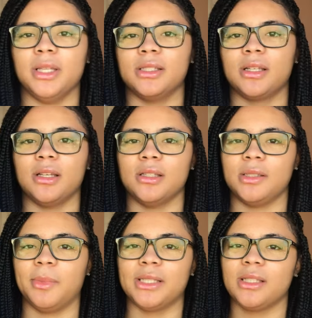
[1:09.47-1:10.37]
this because
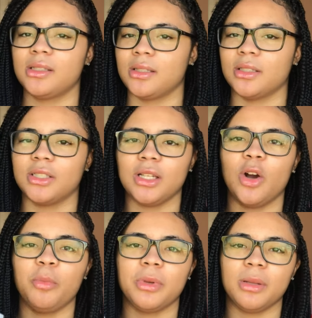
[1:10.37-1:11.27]
my sister, she
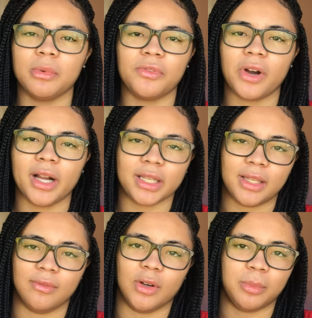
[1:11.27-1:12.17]
opened it before I could
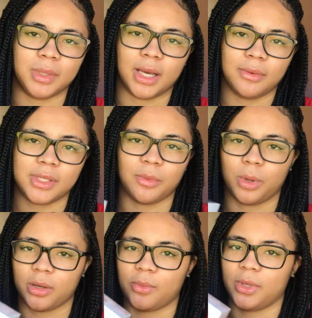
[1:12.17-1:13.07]
even open it. I was at
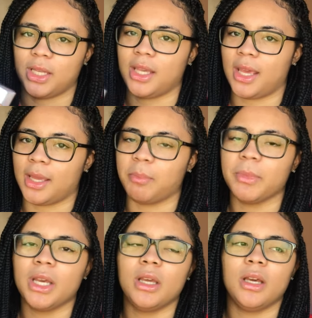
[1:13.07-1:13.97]
work when it came.
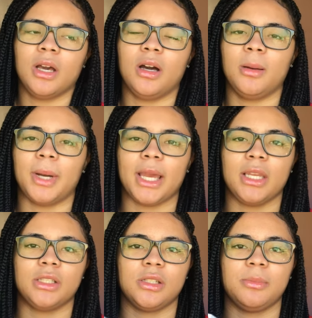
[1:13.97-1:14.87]
I got
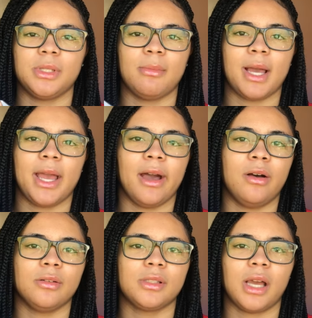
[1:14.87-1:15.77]
it shipped to my
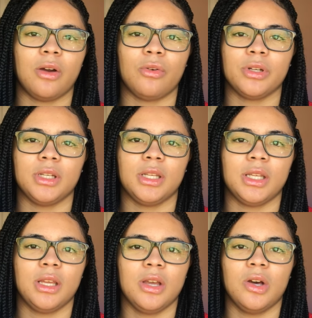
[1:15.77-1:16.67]
house. I ordered
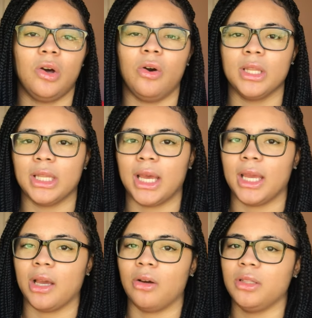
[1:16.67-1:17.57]
it
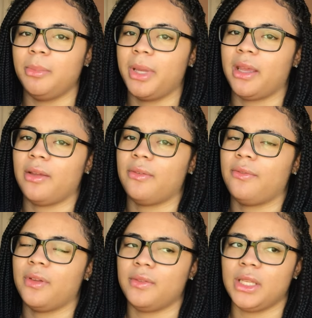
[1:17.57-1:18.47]
online. I only paid
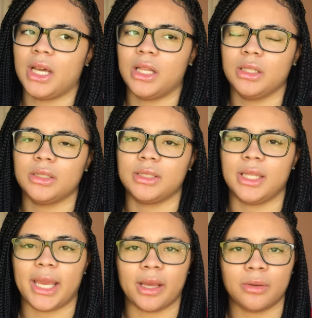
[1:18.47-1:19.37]
$50
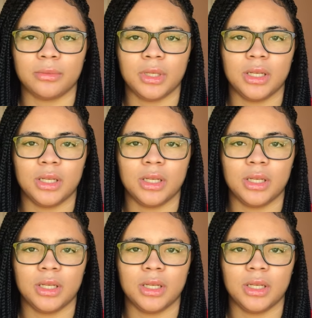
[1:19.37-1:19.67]
down.